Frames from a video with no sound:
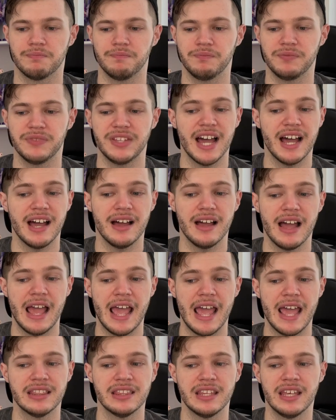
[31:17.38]
Yeah,
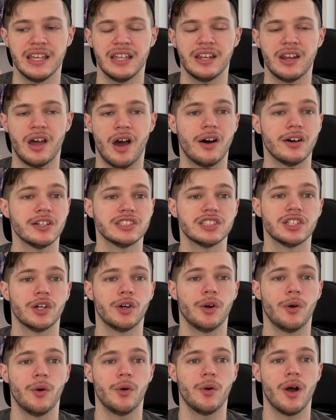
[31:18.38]
and then
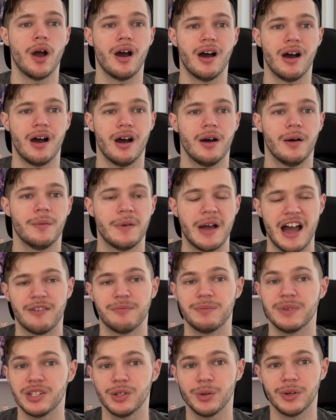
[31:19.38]
also,
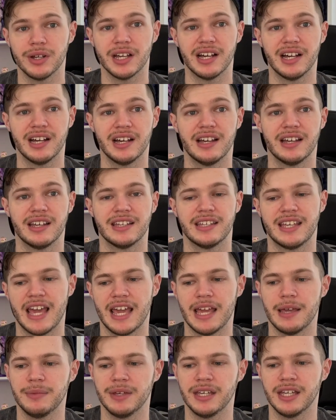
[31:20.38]
I've been doing a
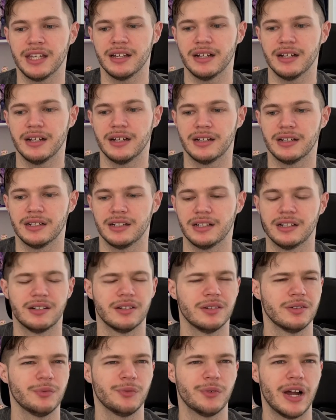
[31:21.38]
gaming,
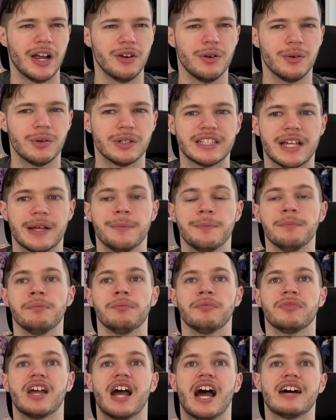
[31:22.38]
how do I want to say?
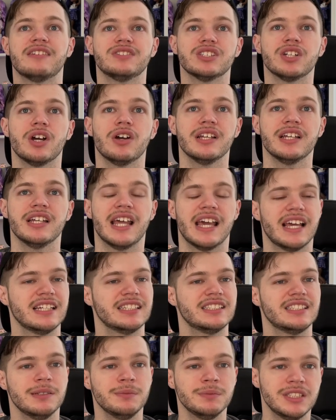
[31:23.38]
I've started a
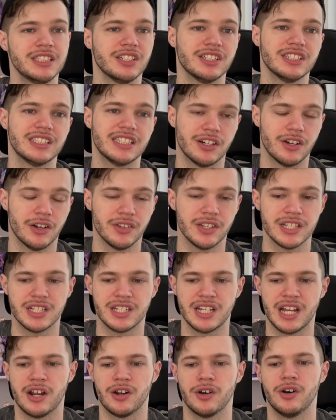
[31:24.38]
Sim series here on this
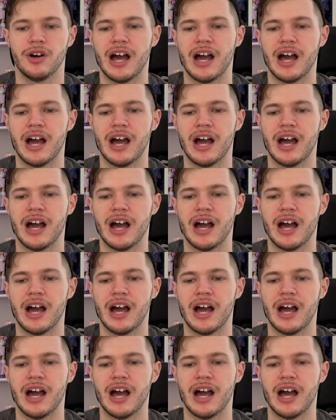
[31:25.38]
channel.